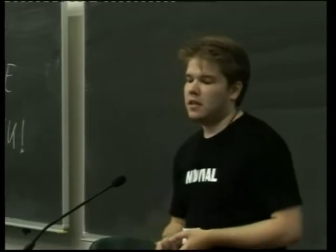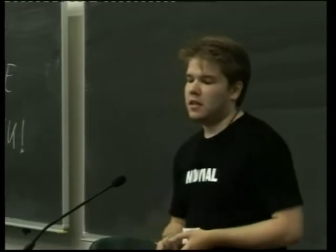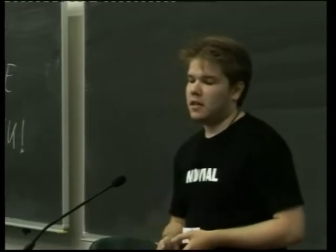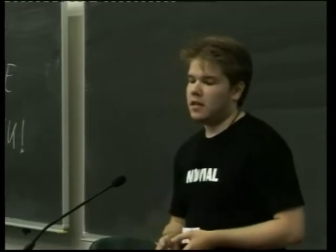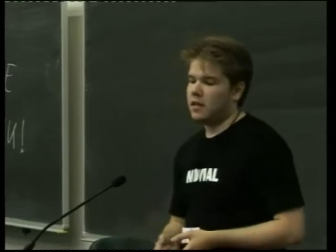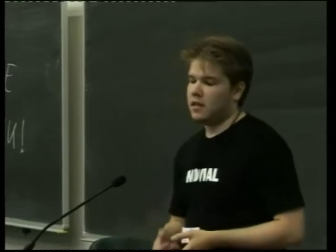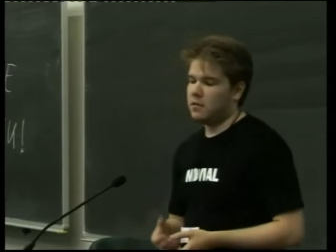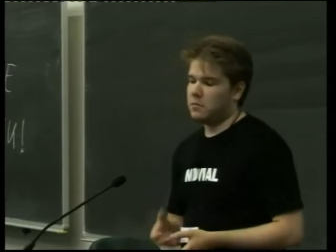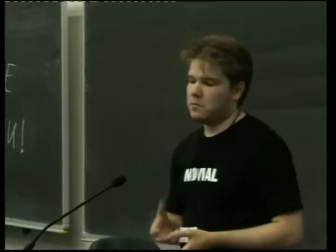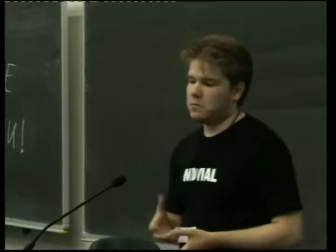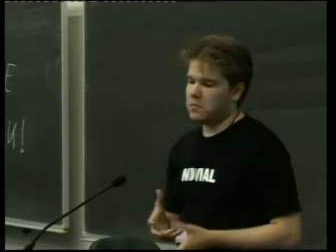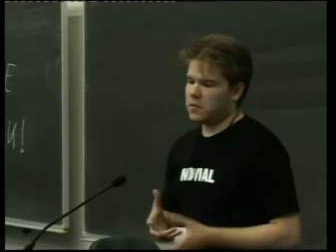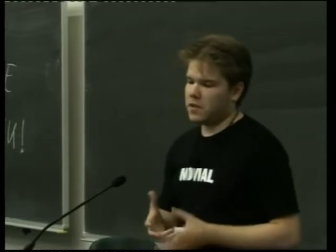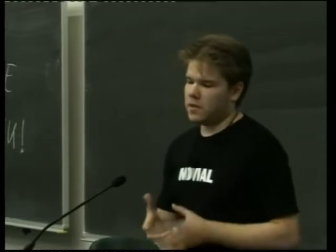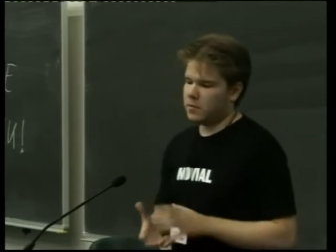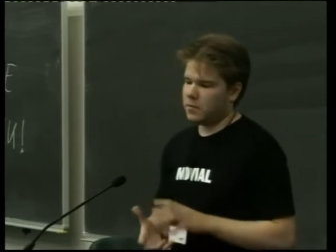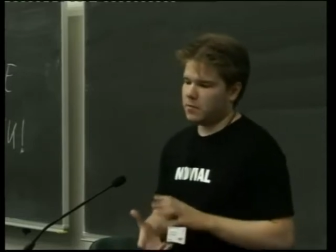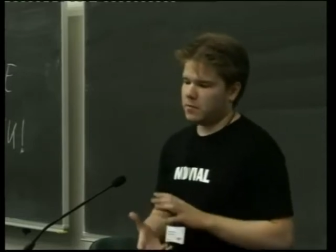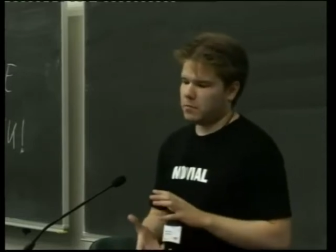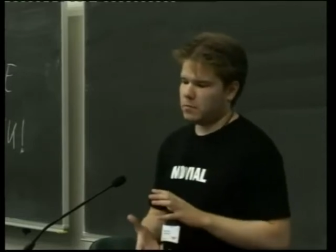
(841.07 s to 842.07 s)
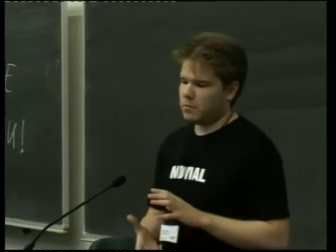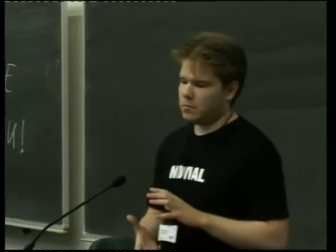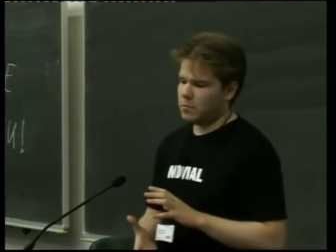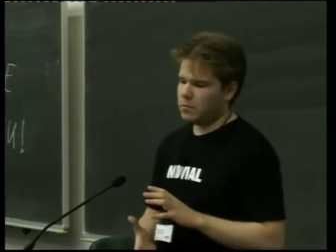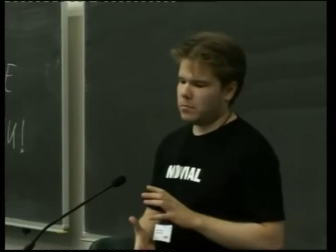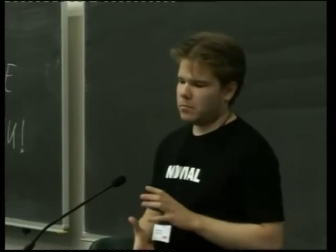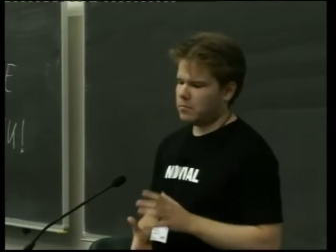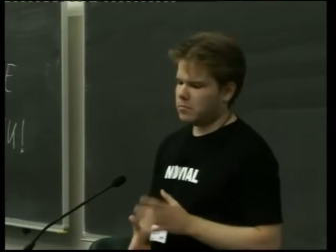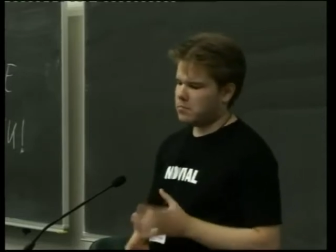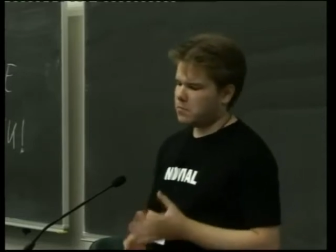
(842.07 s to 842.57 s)
Um, the,
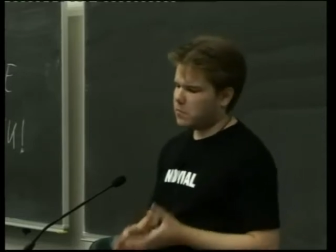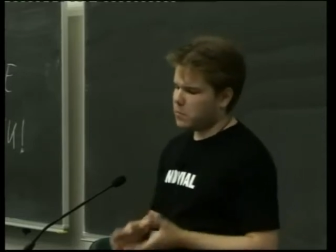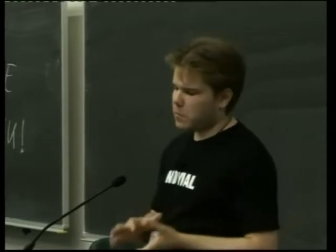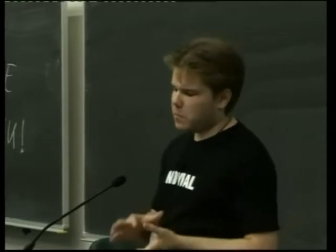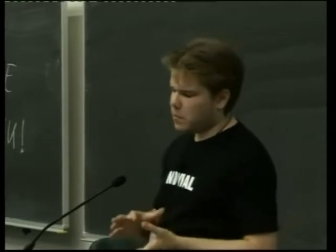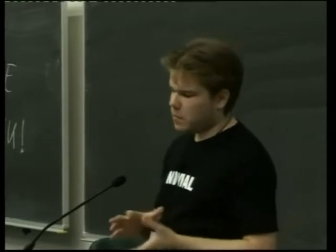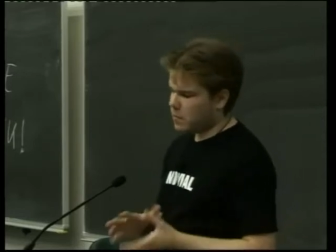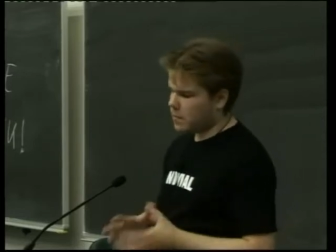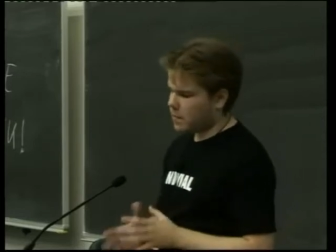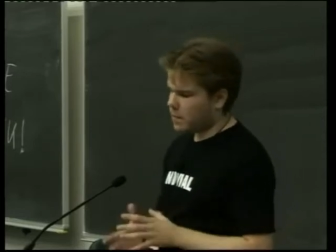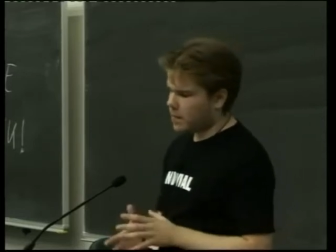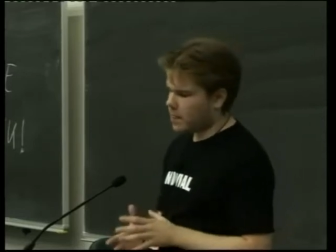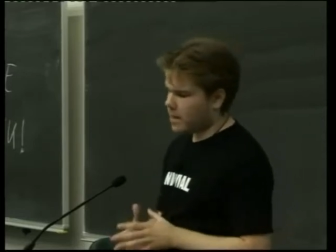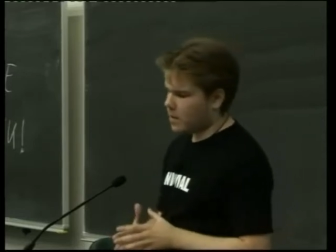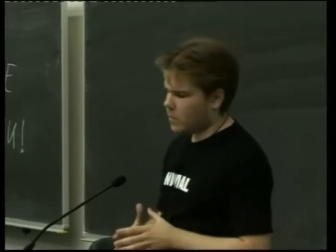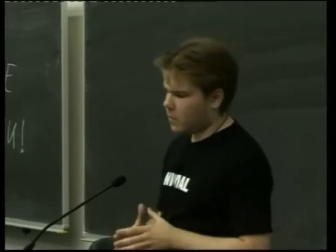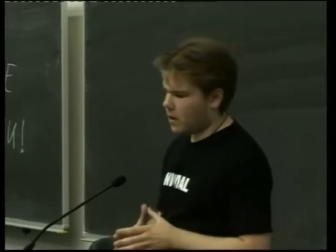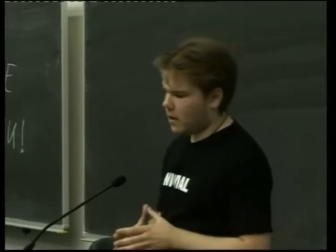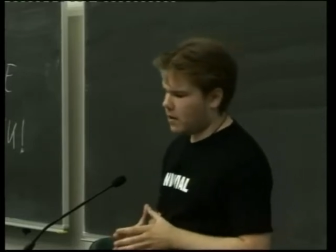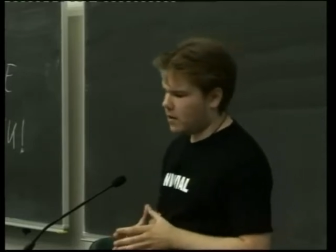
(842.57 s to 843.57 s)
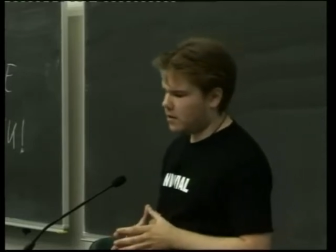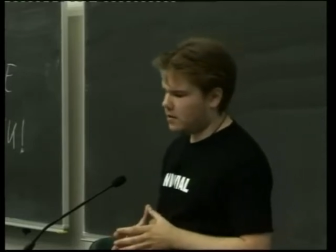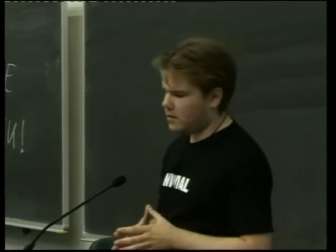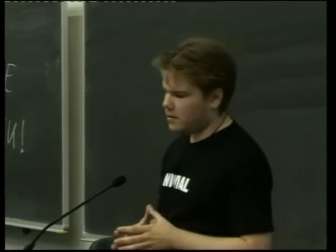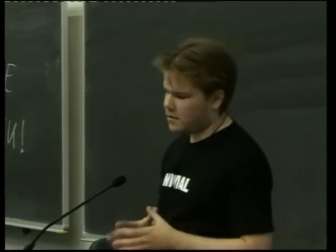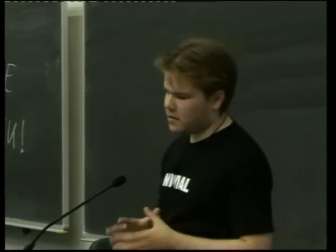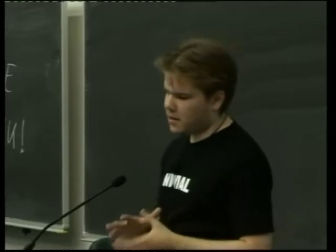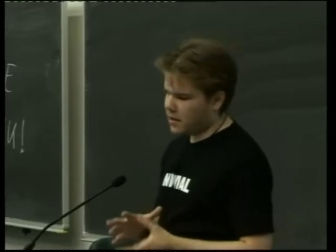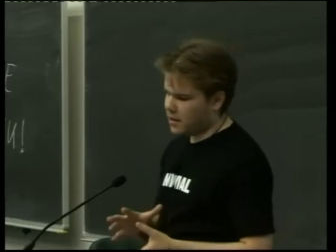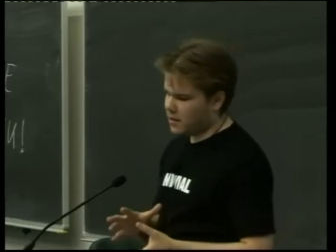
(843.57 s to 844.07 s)
well,
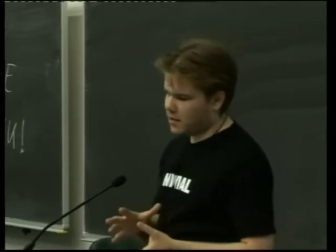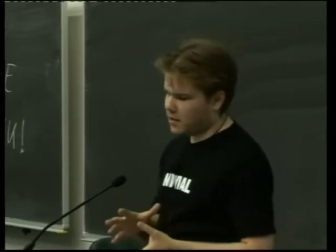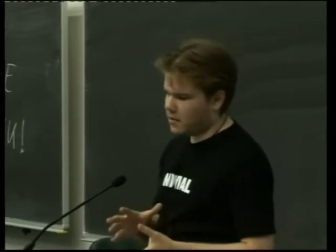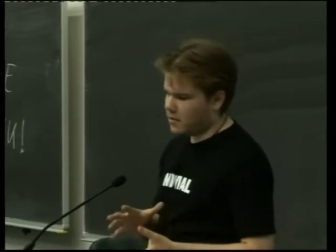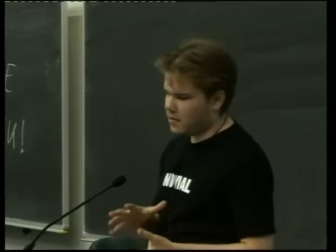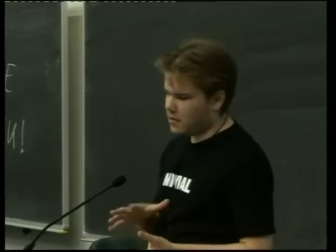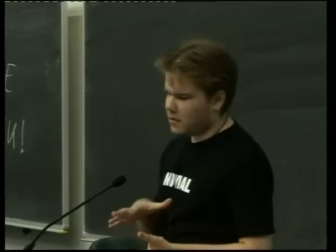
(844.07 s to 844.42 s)
I don't